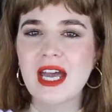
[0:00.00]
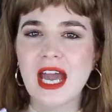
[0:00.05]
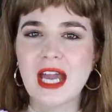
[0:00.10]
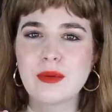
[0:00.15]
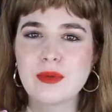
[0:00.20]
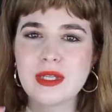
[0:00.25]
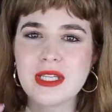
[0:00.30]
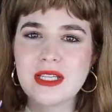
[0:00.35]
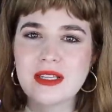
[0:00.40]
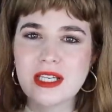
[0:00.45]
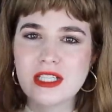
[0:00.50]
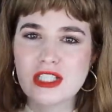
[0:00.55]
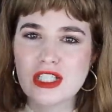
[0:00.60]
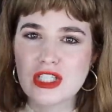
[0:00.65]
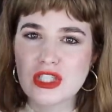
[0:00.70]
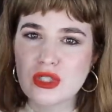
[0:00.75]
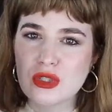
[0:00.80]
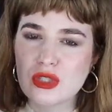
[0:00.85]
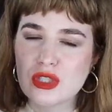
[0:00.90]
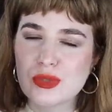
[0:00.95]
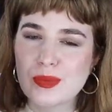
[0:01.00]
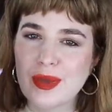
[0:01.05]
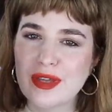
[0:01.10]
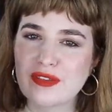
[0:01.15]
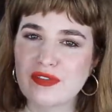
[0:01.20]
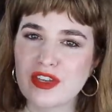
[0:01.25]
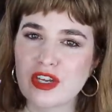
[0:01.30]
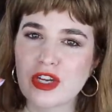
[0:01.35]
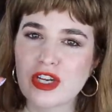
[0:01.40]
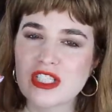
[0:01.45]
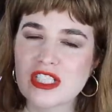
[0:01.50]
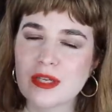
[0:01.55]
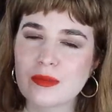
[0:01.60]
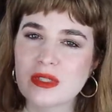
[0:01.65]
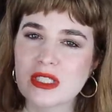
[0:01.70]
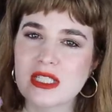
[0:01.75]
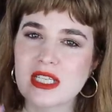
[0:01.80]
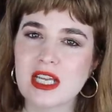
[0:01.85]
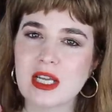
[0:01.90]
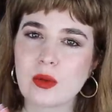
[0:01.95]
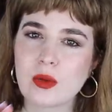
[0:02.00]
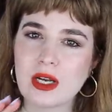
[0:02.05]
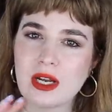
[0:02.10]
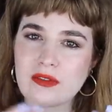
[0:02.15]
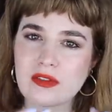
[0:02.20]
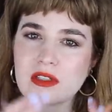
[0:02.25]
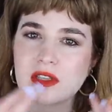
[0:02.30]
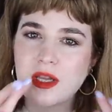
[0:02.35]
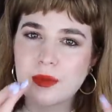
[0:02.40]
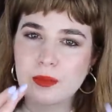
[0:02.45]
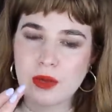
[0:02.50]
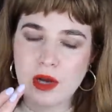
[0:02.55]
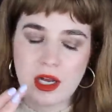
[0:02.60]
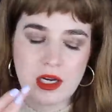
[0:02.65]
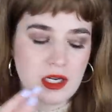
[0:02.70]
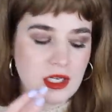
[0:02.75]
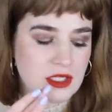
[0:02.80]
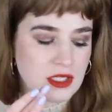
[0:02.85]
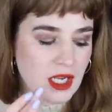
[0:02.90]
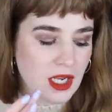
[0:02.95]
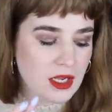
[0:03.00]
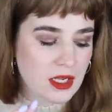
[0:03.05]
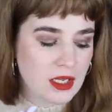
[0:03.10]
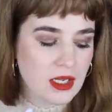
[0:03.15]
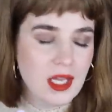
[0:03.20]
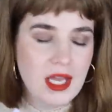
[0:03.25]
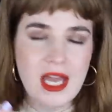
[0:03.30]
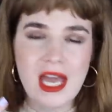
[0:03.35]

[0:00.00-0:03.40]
I really like to use my fingertip to take whatever lip product I